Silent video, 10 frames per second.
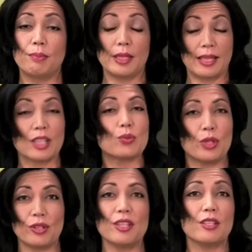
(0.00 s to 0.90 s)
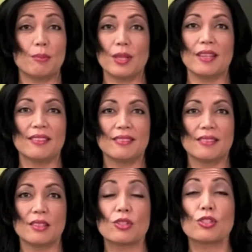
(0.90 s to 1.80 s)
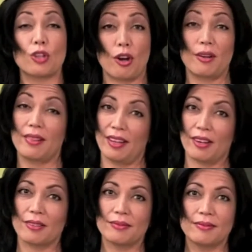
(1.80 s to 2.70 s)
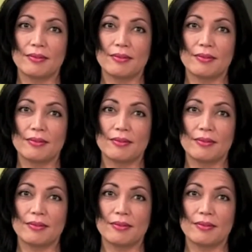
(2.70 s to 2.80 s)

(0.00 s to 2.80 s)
But that's where you need to be. Start there.